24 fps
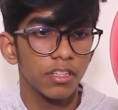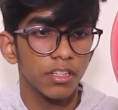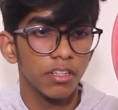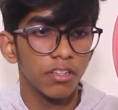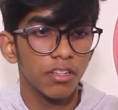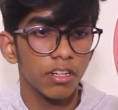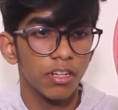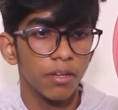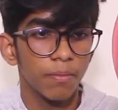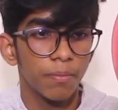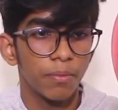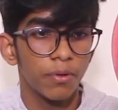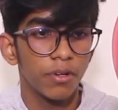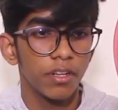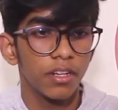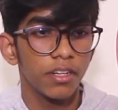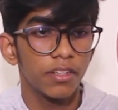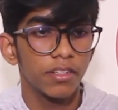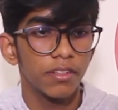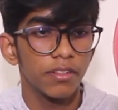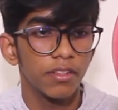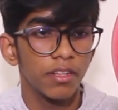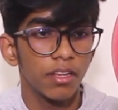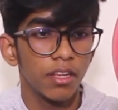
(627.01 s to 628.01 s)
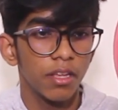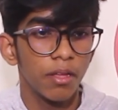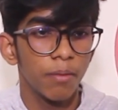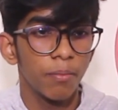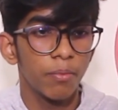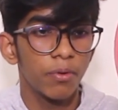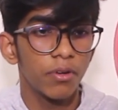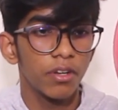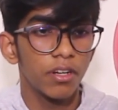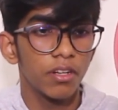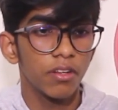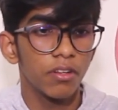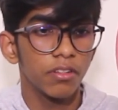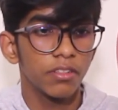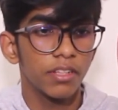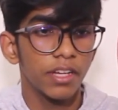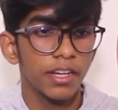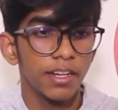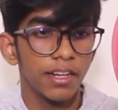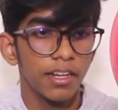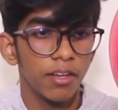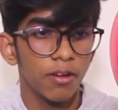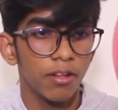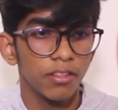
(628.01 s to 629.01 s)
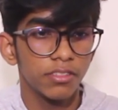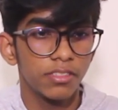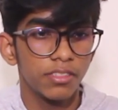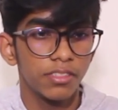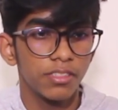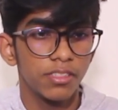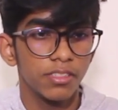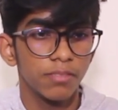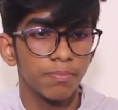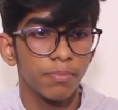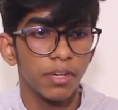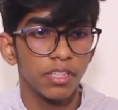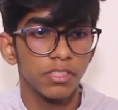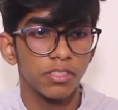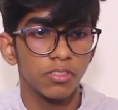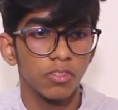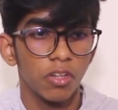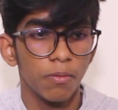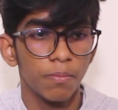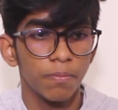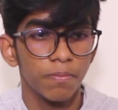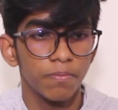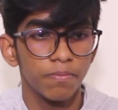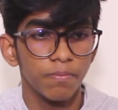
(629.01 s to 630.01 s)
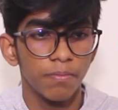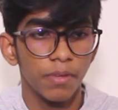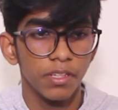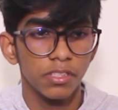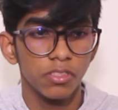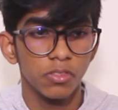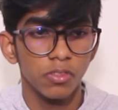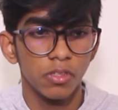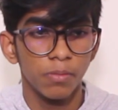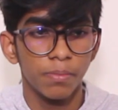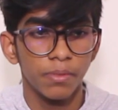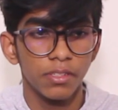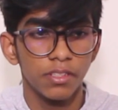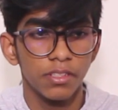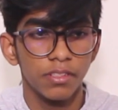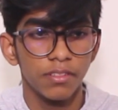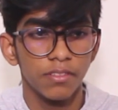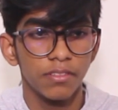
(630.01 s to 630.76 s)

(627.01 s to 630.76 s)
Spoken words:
Gotta put it down tightly, also just bust open.